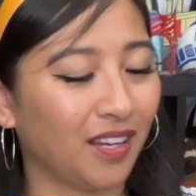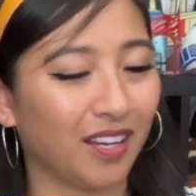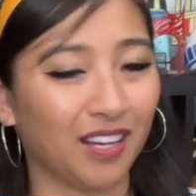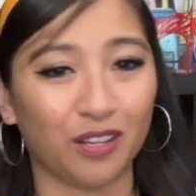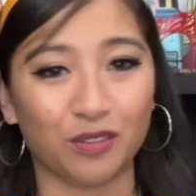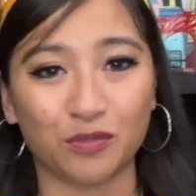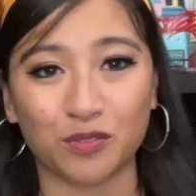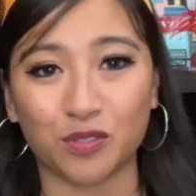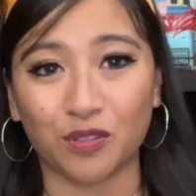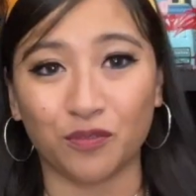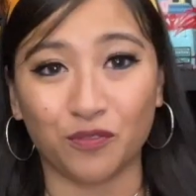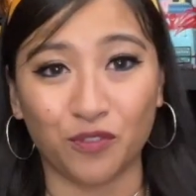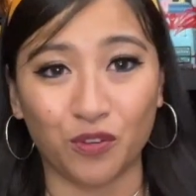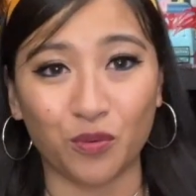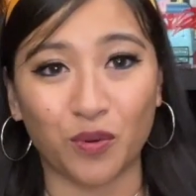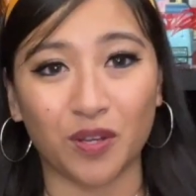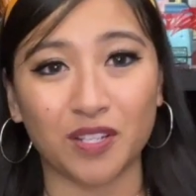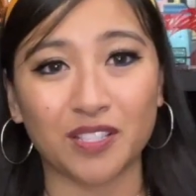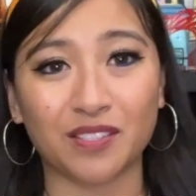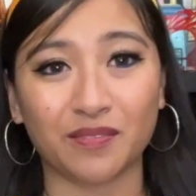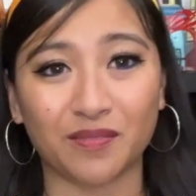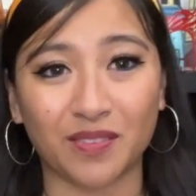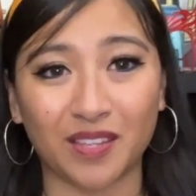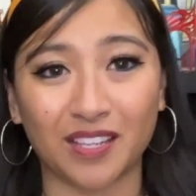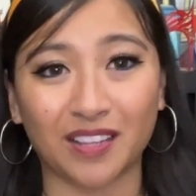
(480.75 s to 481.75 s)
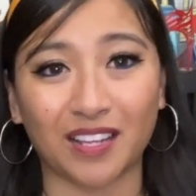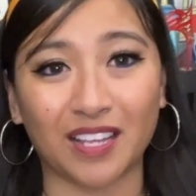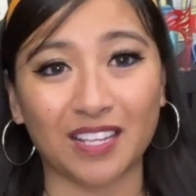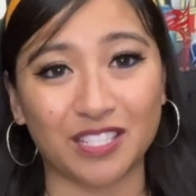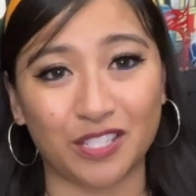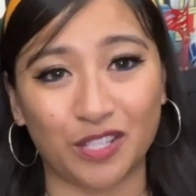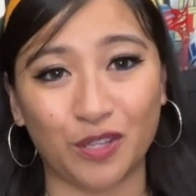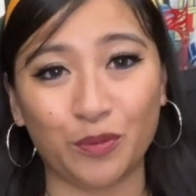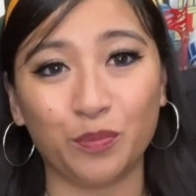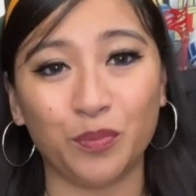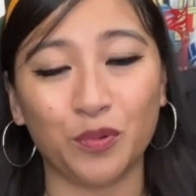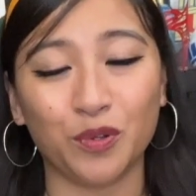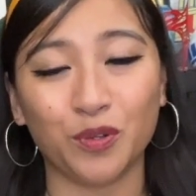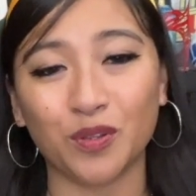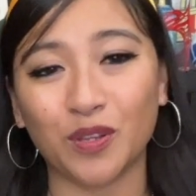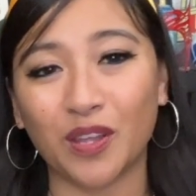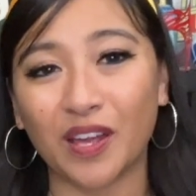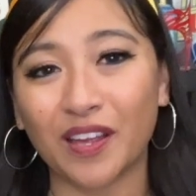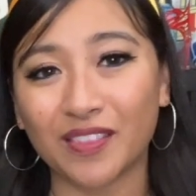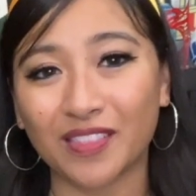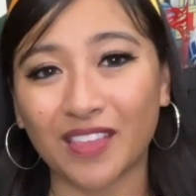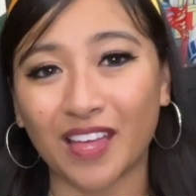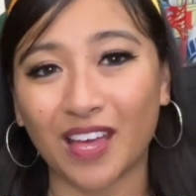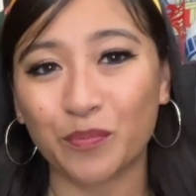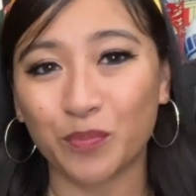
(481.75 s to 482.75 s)
So if you want something like simple
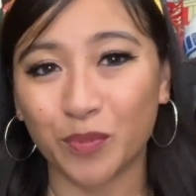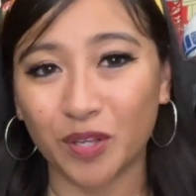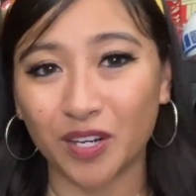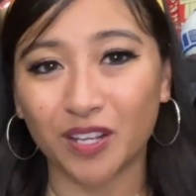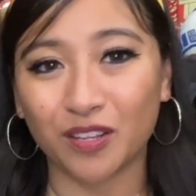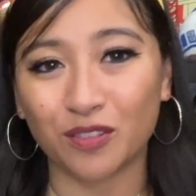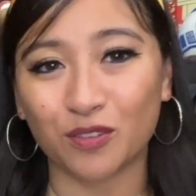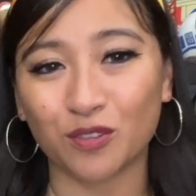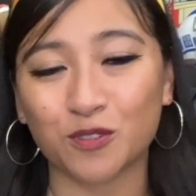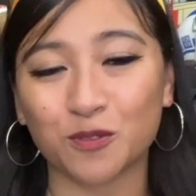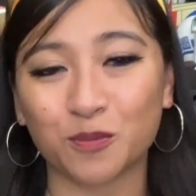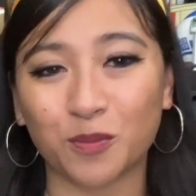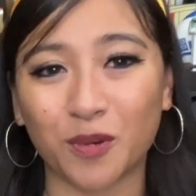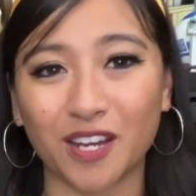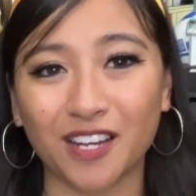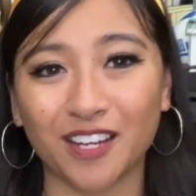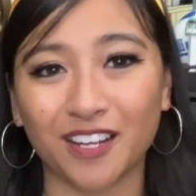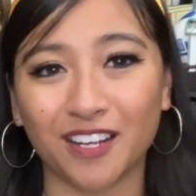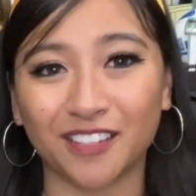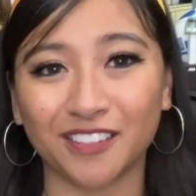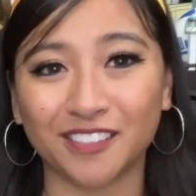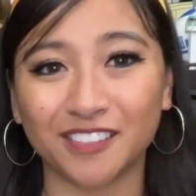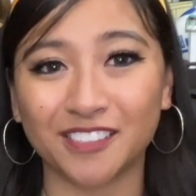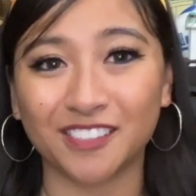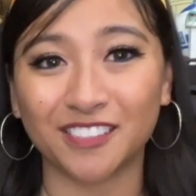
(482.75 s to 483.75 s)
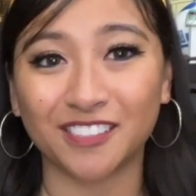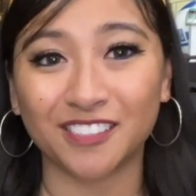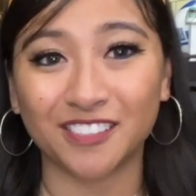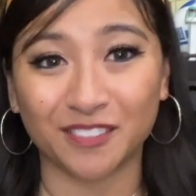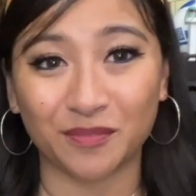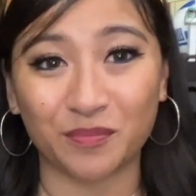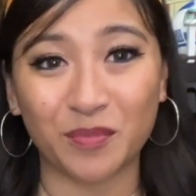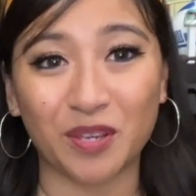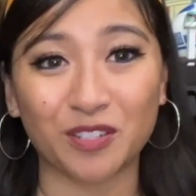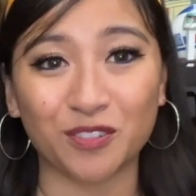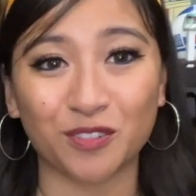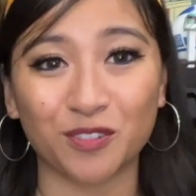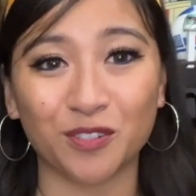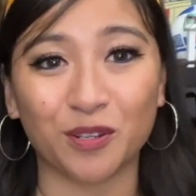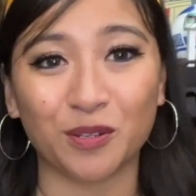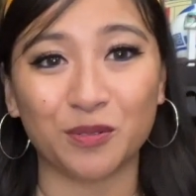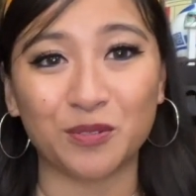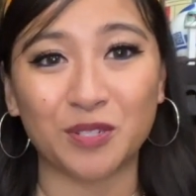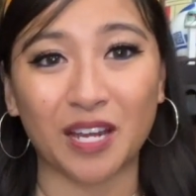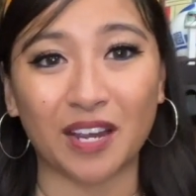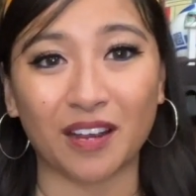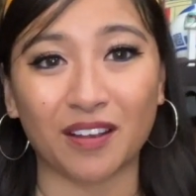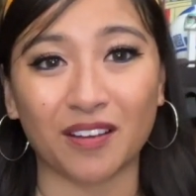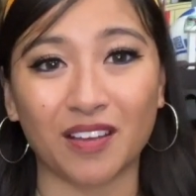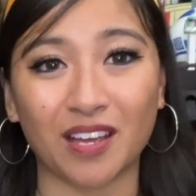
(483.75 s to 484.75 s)
like that but in those bright colors, make sure you go
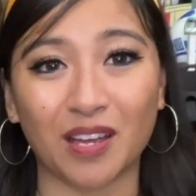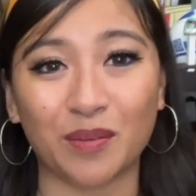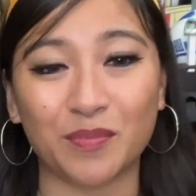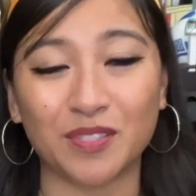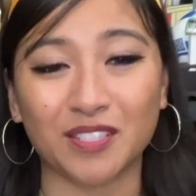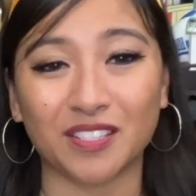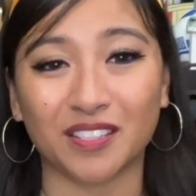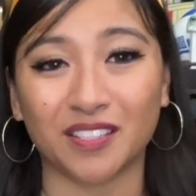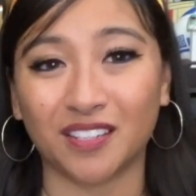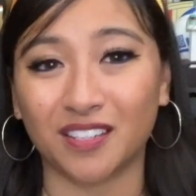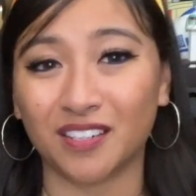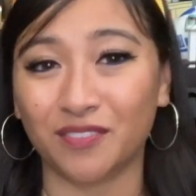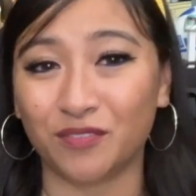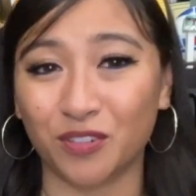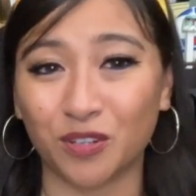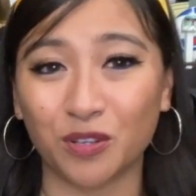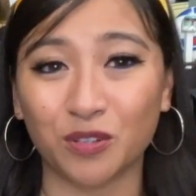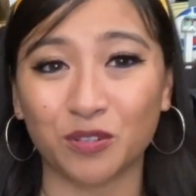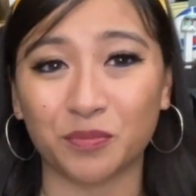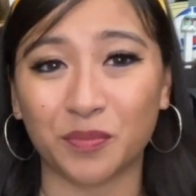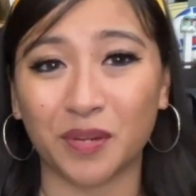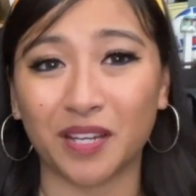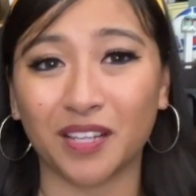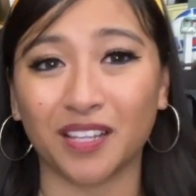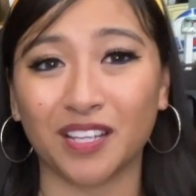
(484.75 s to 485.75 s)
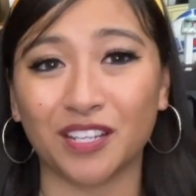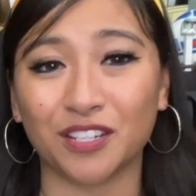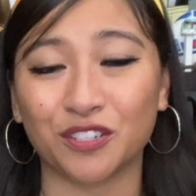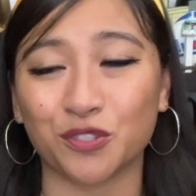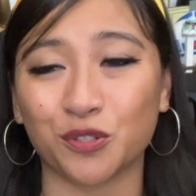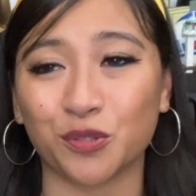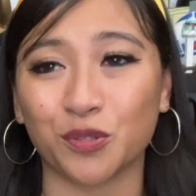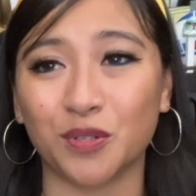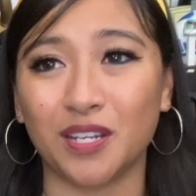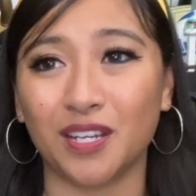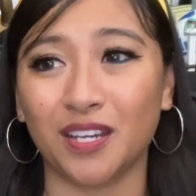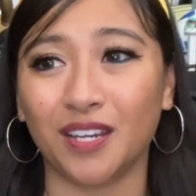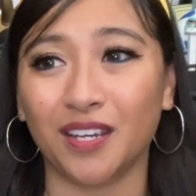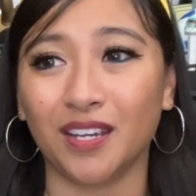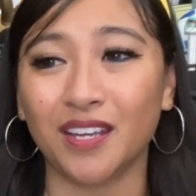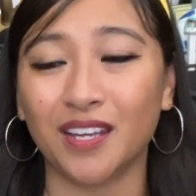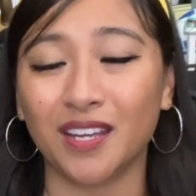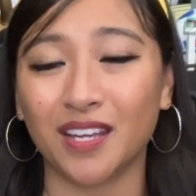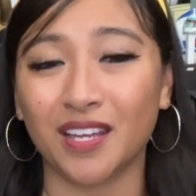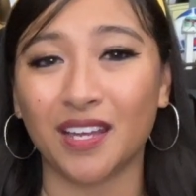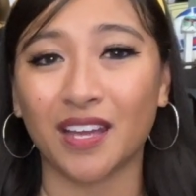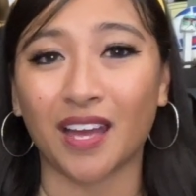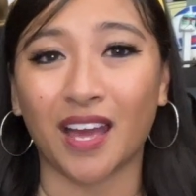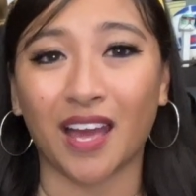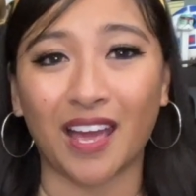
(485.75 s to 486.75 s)
check out Amazon. If you go to my link tree,
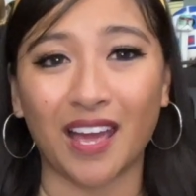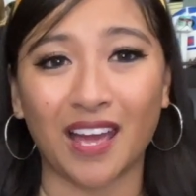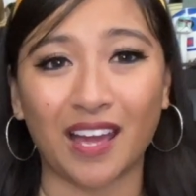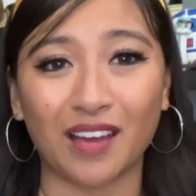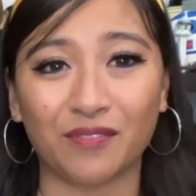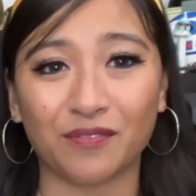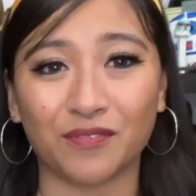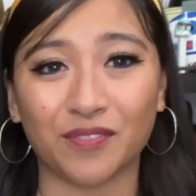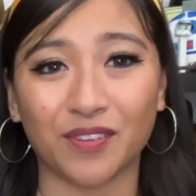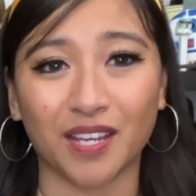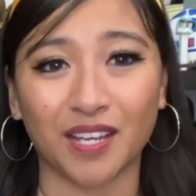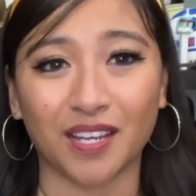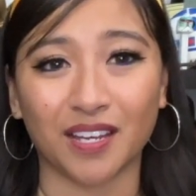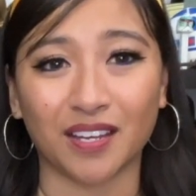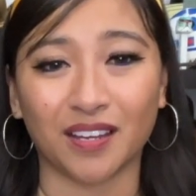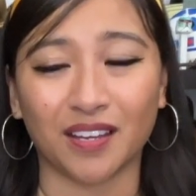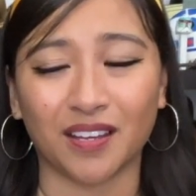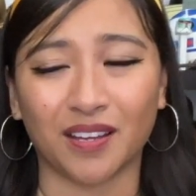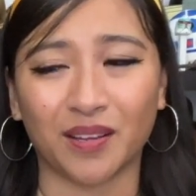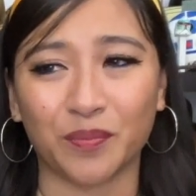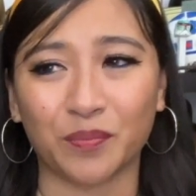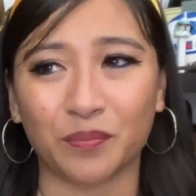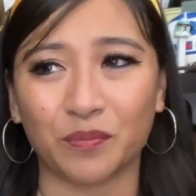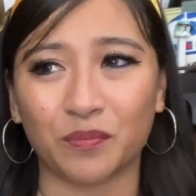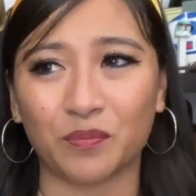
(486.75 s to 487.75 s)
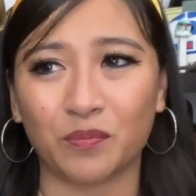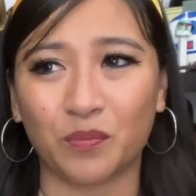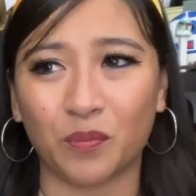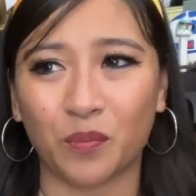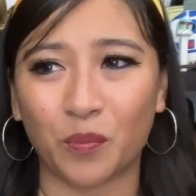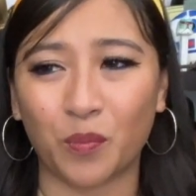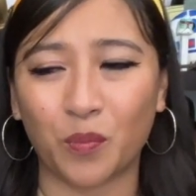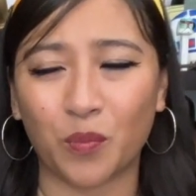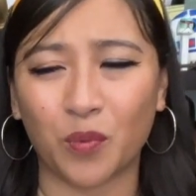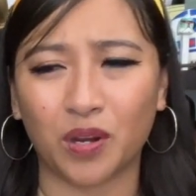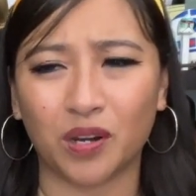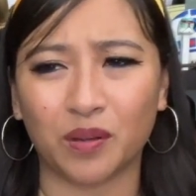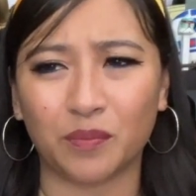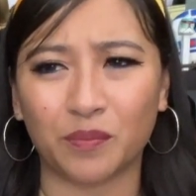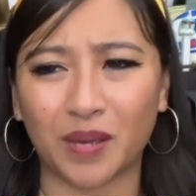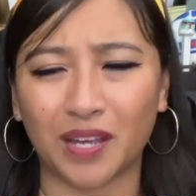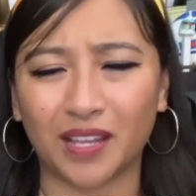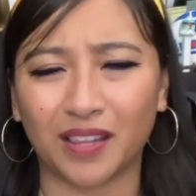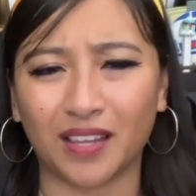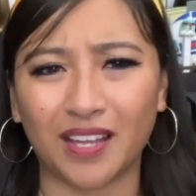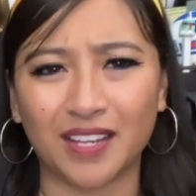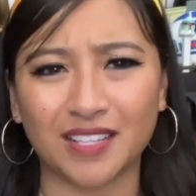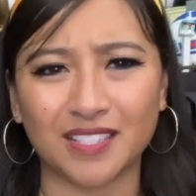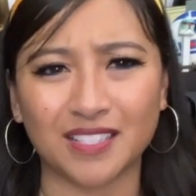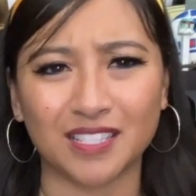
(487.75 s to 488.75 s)
I have like one of my
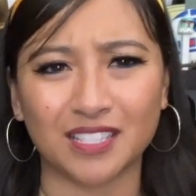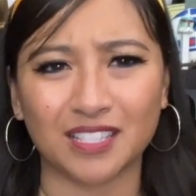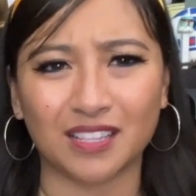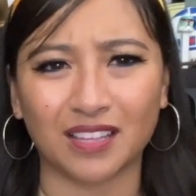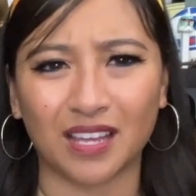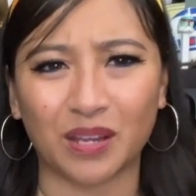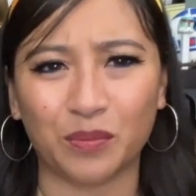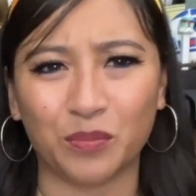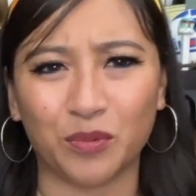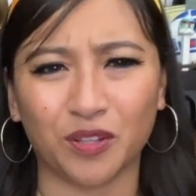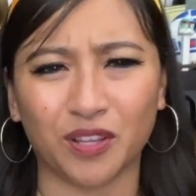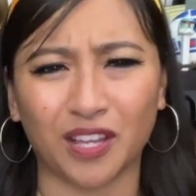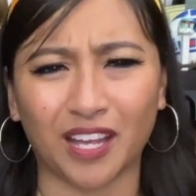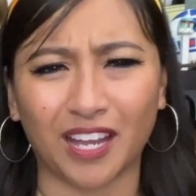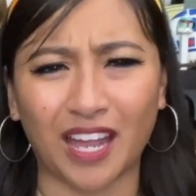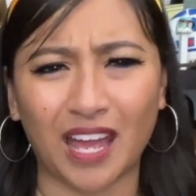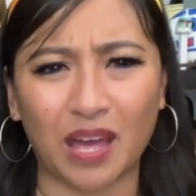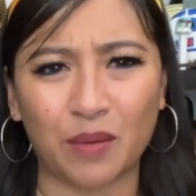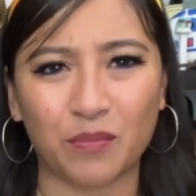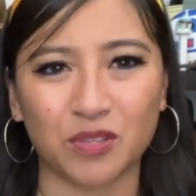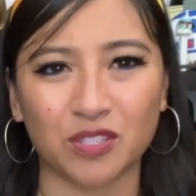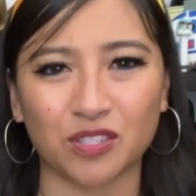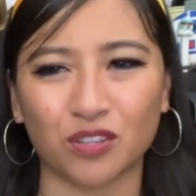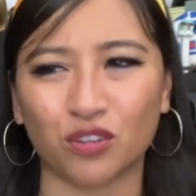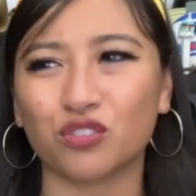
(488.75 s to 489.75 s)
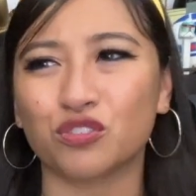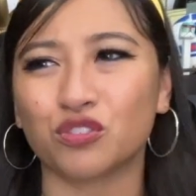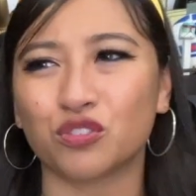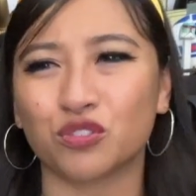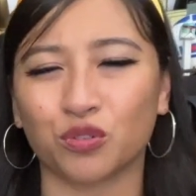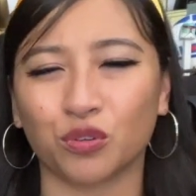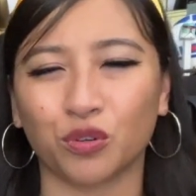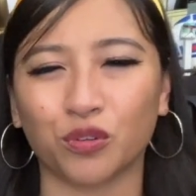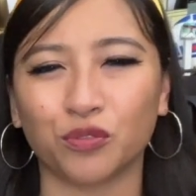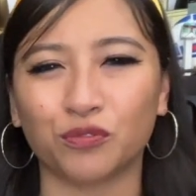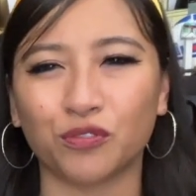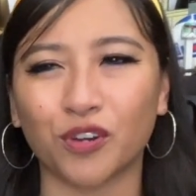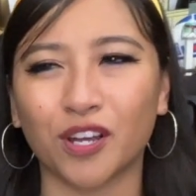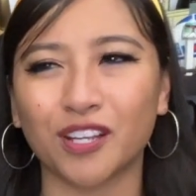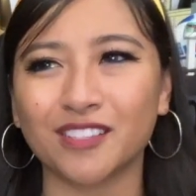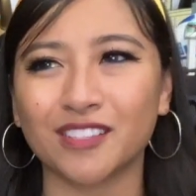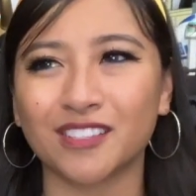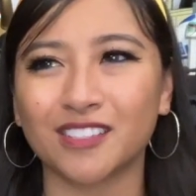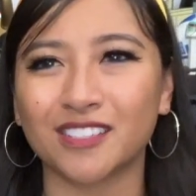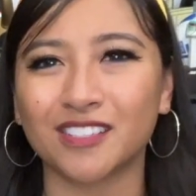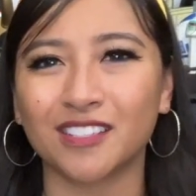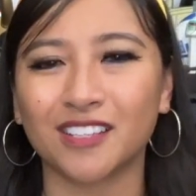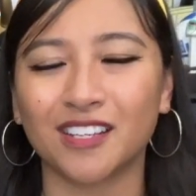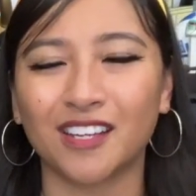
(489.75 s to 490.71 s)
links is labeled like Amazon storefront.